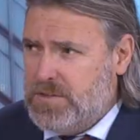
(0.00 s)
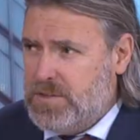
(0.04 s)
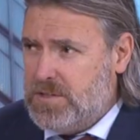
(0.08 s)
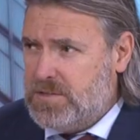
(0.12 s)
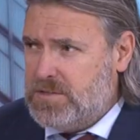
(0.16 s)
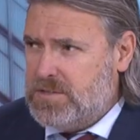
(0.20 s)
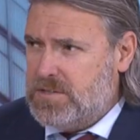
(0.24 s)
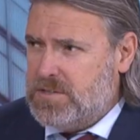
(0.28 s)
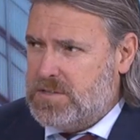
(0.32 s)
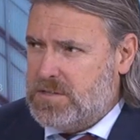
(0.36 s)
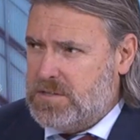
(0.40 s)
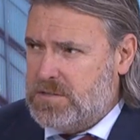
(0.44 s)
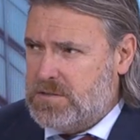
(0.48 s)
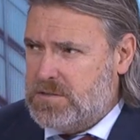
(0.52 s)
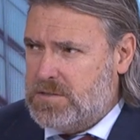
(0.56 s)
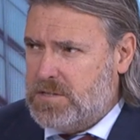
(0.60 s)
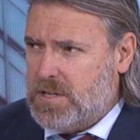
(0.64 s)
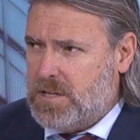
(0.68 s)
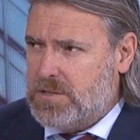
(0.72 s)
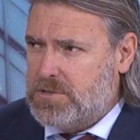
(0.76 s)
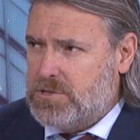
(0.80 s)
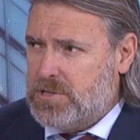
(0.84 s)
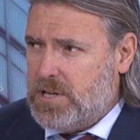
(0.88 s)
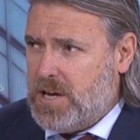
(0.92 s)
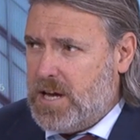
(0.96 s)
this is
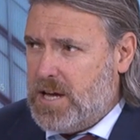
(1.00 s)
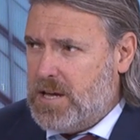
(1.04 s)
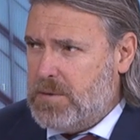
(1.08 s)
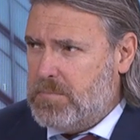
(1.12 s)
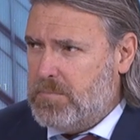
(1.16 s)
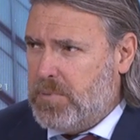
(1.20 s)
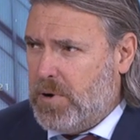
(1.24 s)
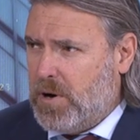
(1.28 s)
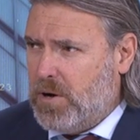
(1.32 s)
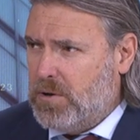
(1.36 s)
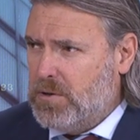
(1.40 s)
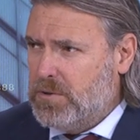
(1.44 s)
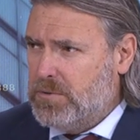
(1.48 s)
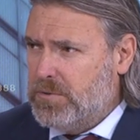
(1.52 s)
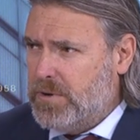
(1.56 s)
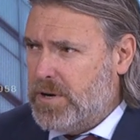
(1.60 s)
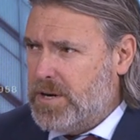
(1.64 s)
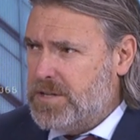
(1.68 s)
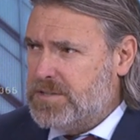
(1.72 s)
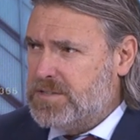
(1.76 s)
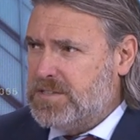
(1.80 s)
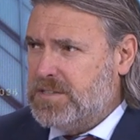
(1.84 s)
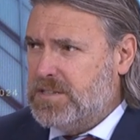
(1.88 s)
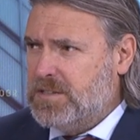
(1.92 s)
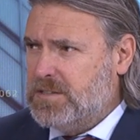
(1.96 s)
such a
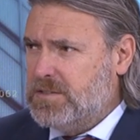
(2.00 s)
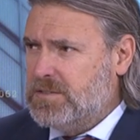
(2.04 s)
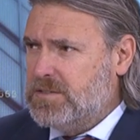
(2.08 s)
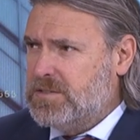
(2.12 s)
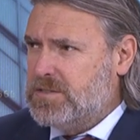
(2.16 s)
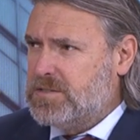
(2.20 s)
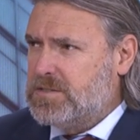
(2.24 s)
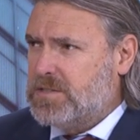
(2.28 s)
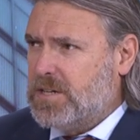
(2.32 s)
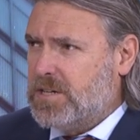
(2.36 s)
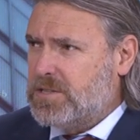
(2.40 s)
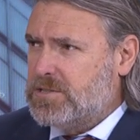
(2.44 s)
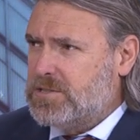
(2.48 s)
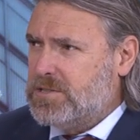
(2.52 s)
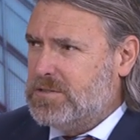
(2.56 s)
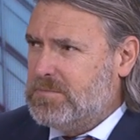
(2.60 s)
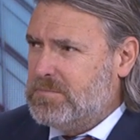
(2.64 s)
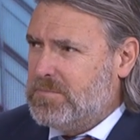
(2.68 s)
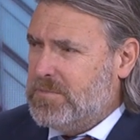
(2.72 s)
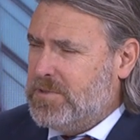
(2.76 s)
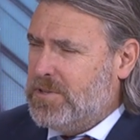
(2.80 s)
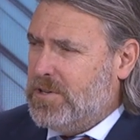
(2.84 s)
polarizing discussion.